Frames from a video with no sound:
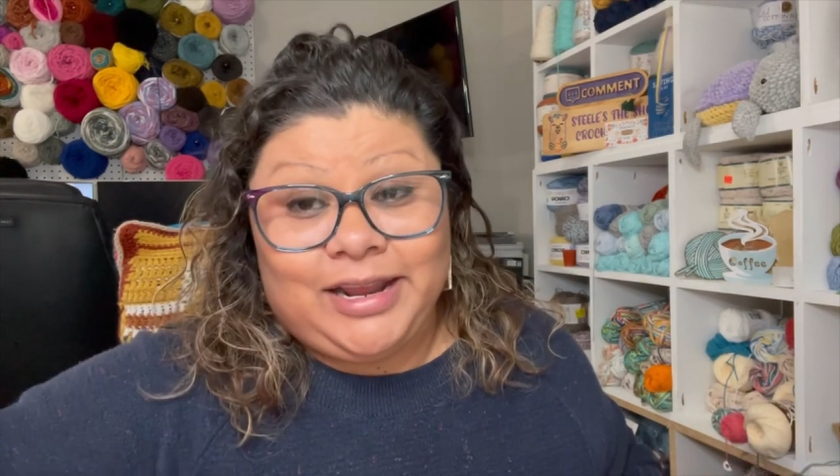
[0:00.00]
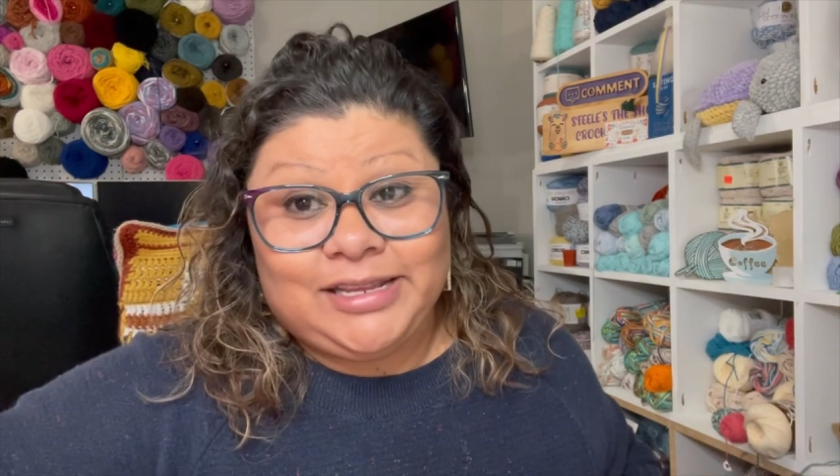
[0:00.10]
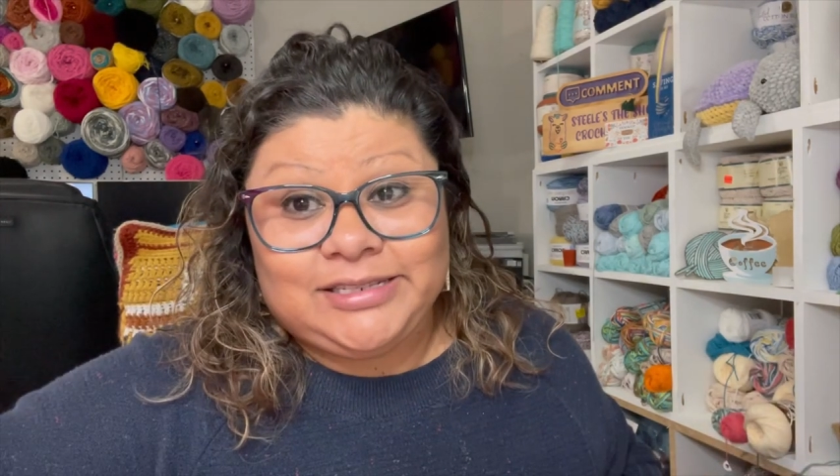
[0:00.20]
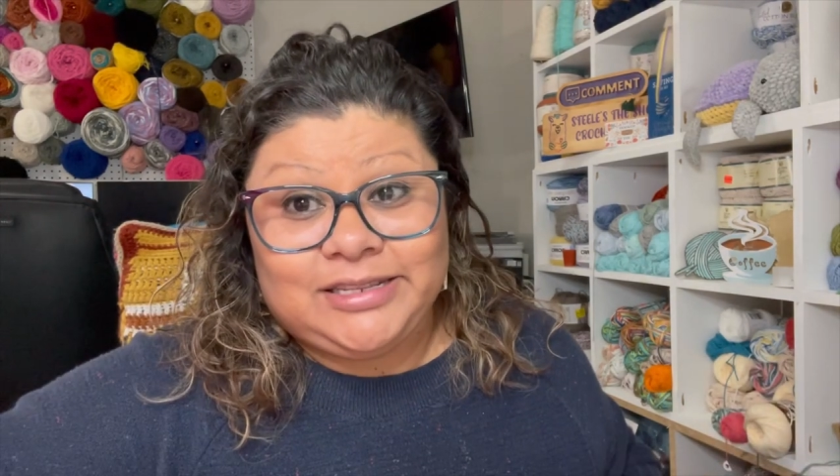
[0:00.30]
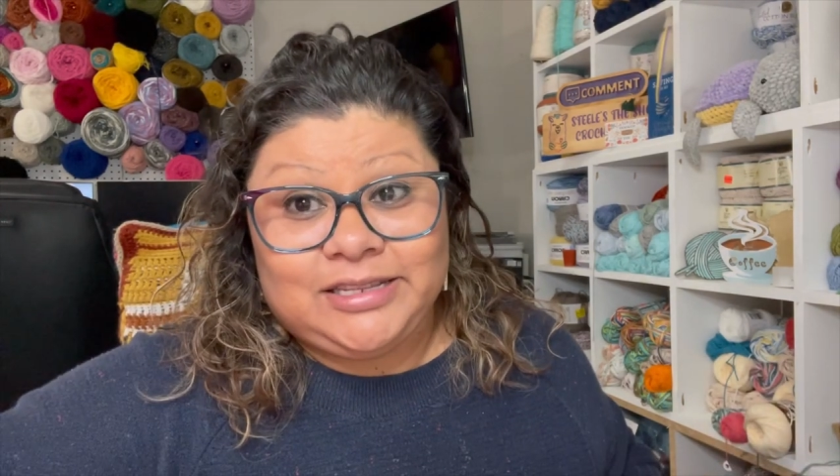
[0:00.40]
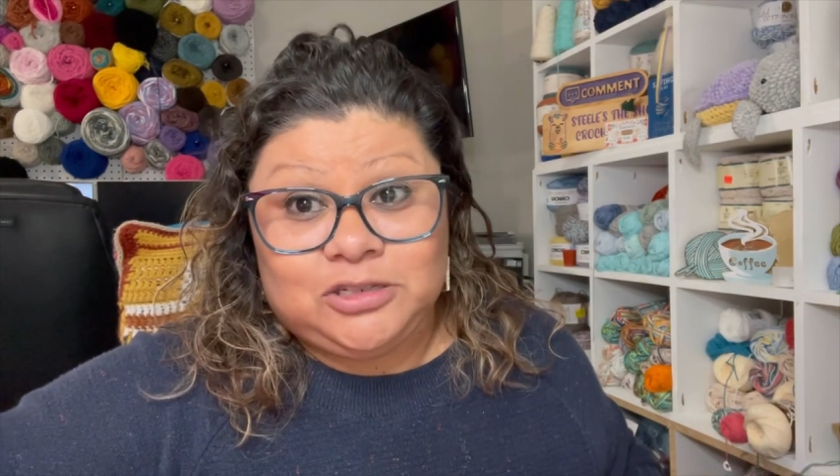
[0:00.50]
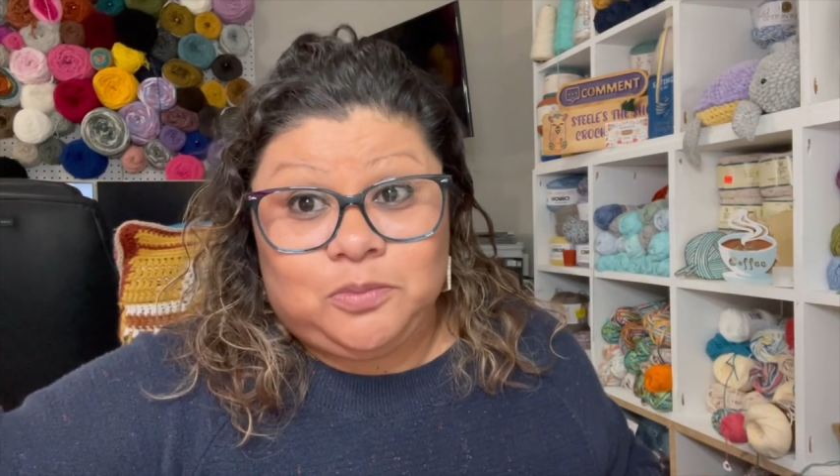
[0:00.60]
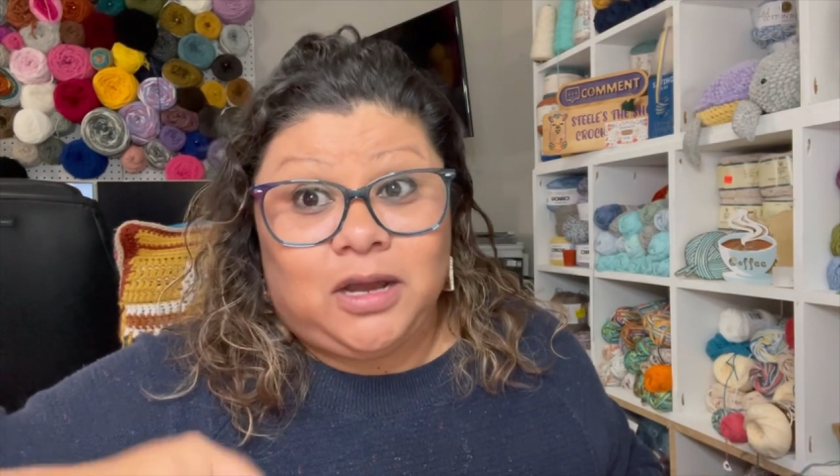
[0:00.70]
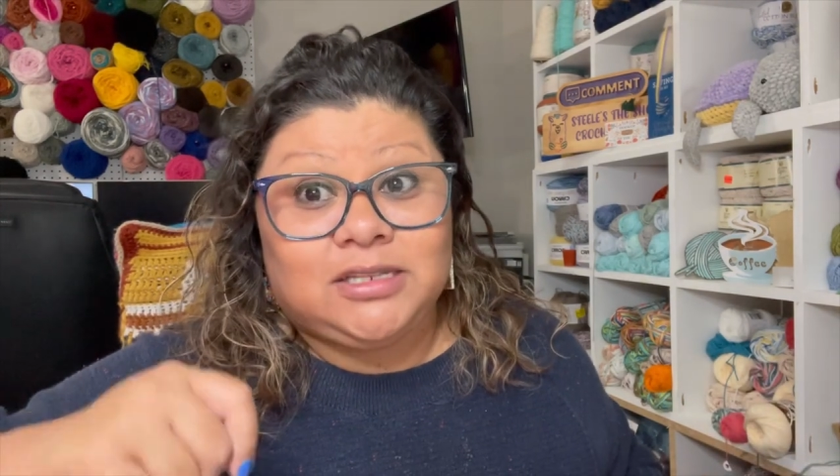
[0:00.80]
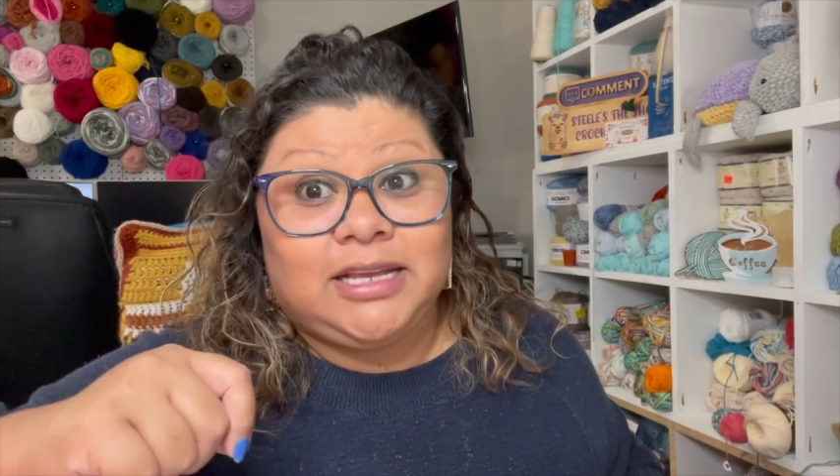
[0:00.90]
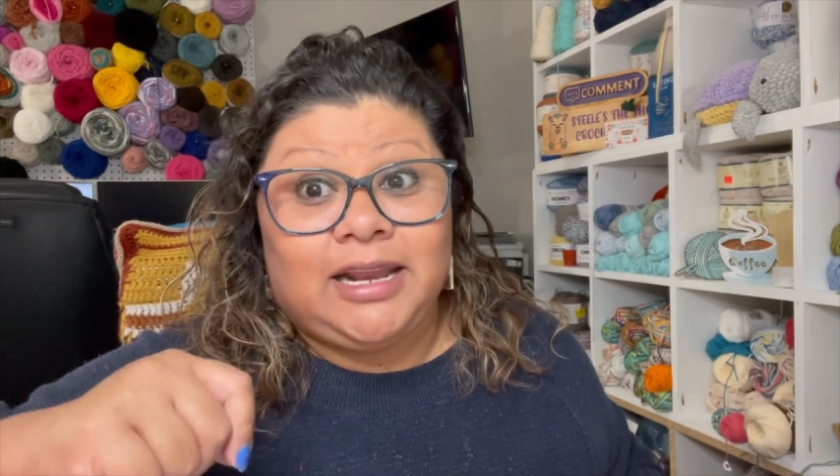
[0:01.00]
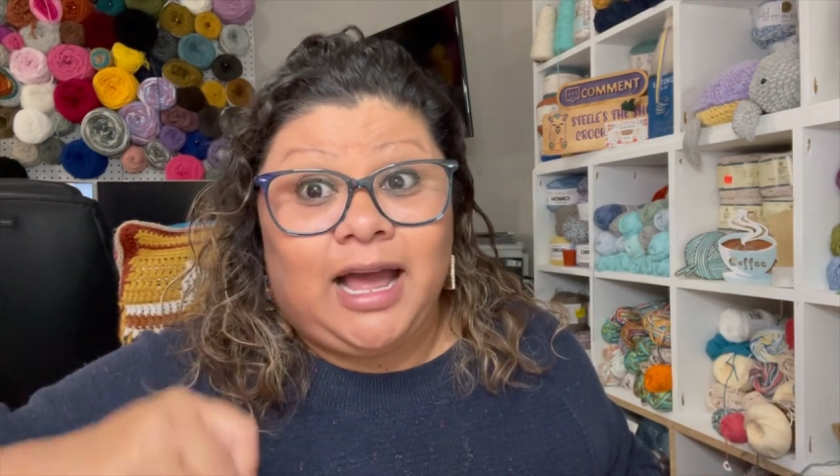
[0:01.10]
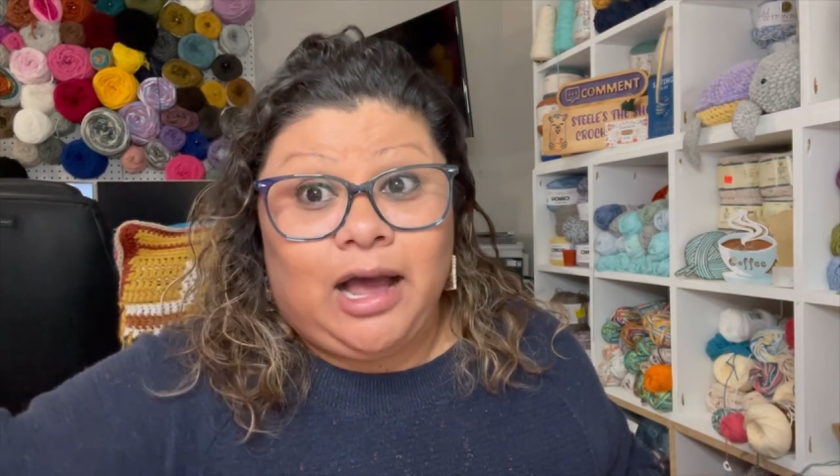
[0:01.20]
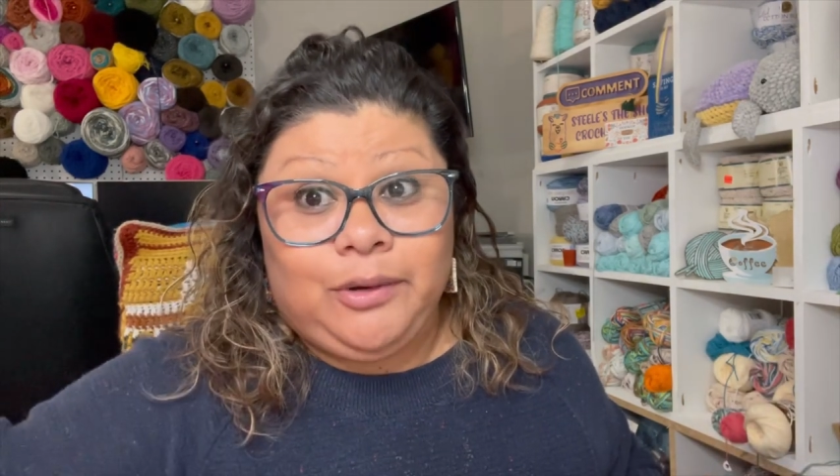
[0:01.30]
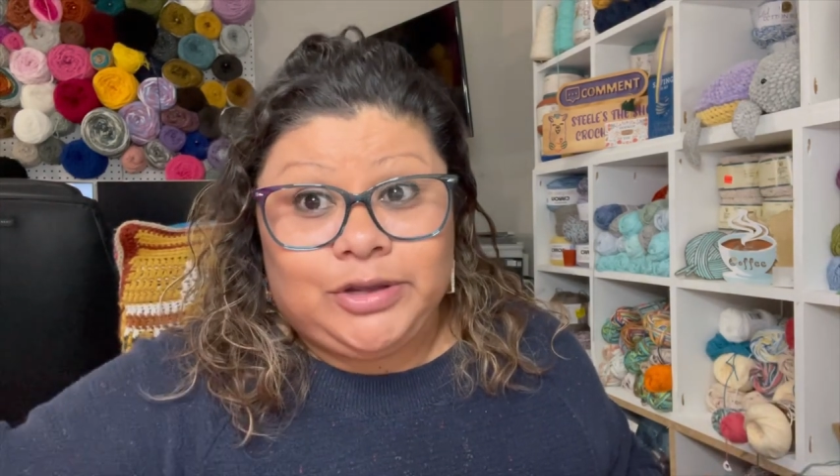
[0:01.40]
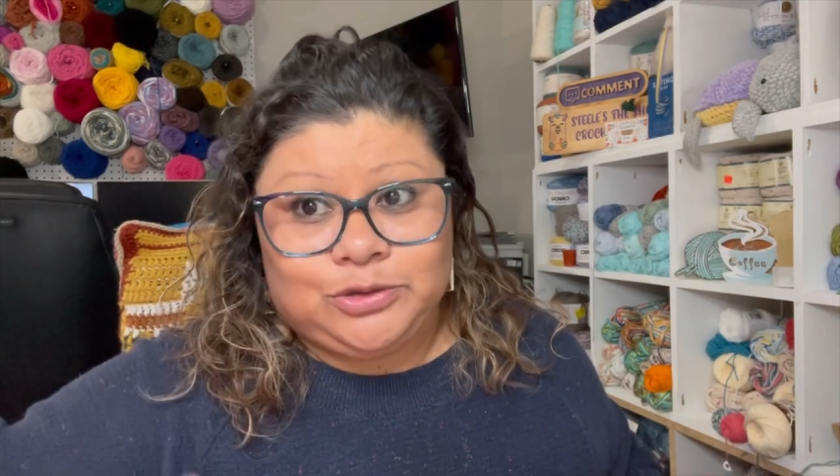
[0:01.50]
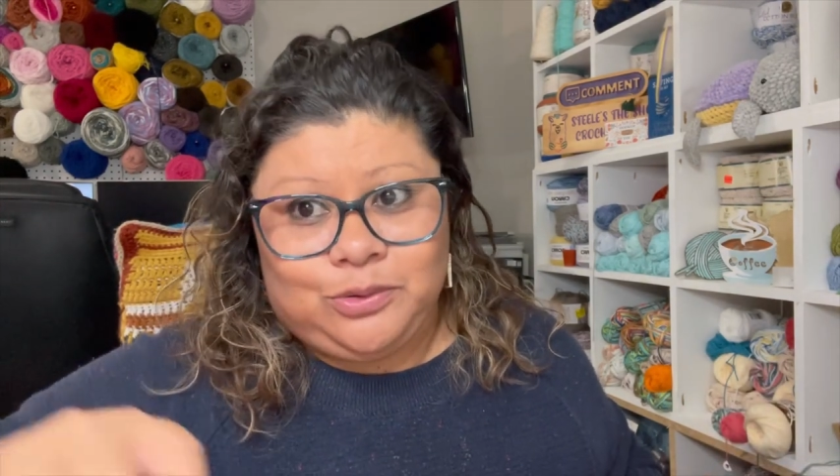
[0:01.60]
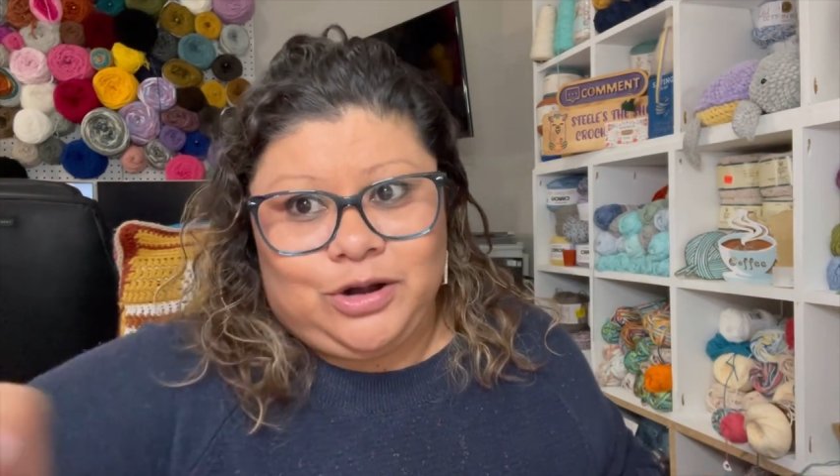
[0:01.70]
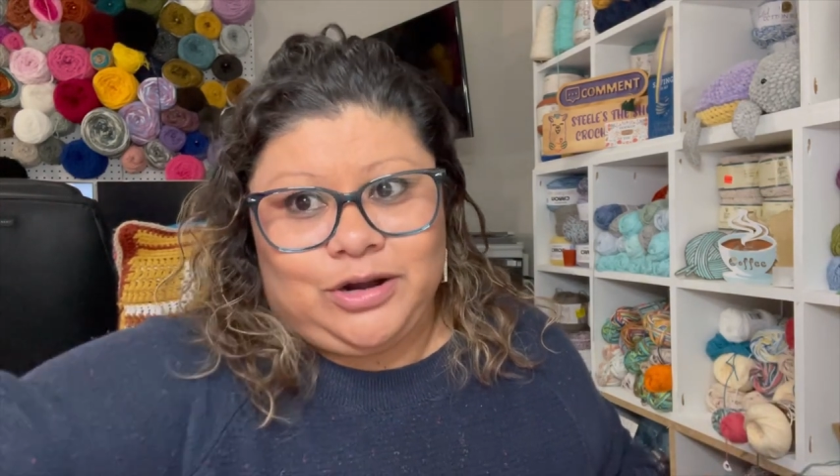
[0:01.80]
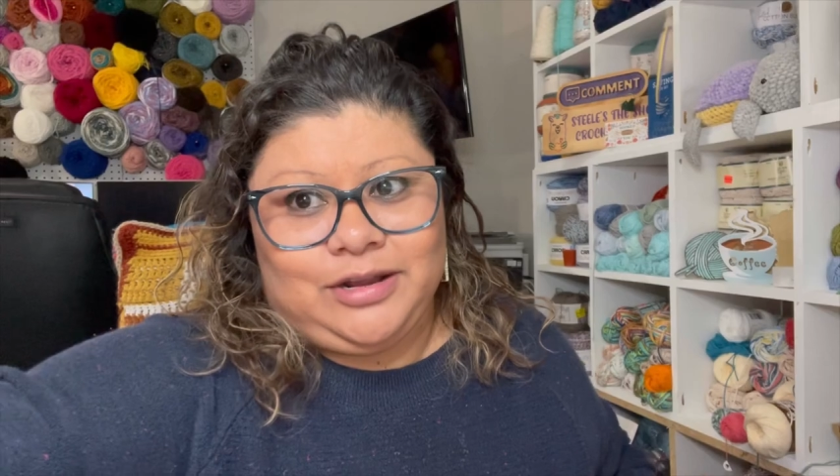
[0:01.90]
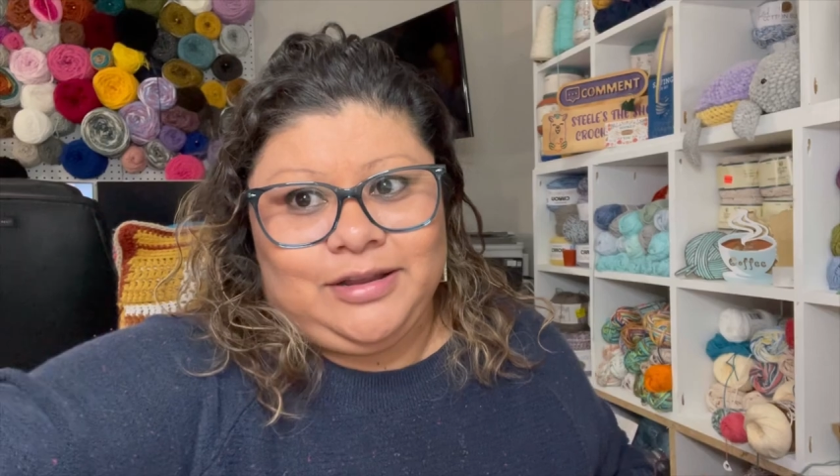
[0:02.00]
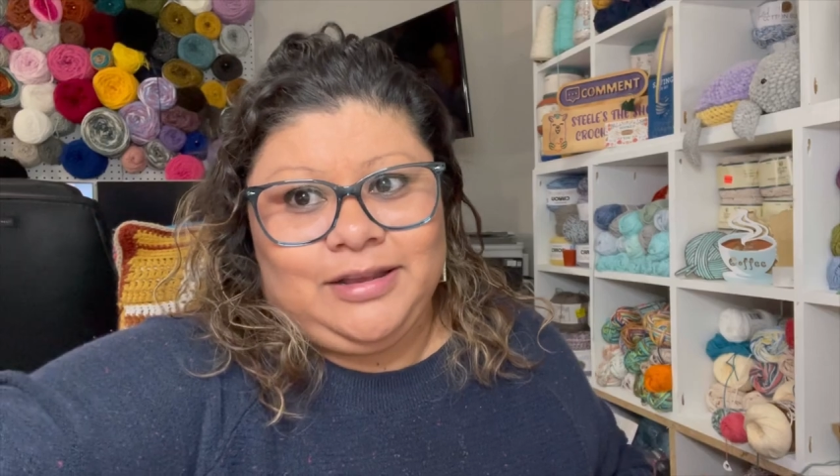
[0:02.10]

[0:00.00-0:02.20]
is in this box and how it works.